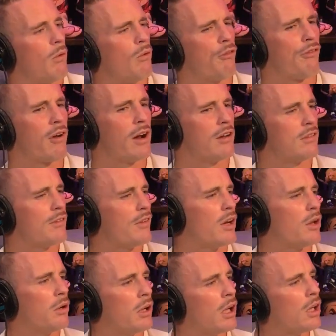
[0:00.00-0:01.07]
We're all friends. If I
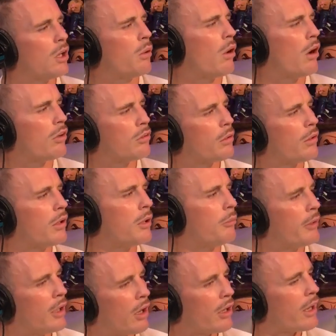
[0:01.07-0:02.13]
don't hit you hard, you won't hit
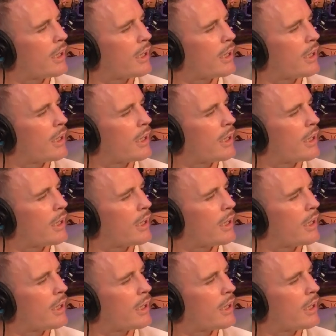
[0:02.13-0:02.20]
me hard.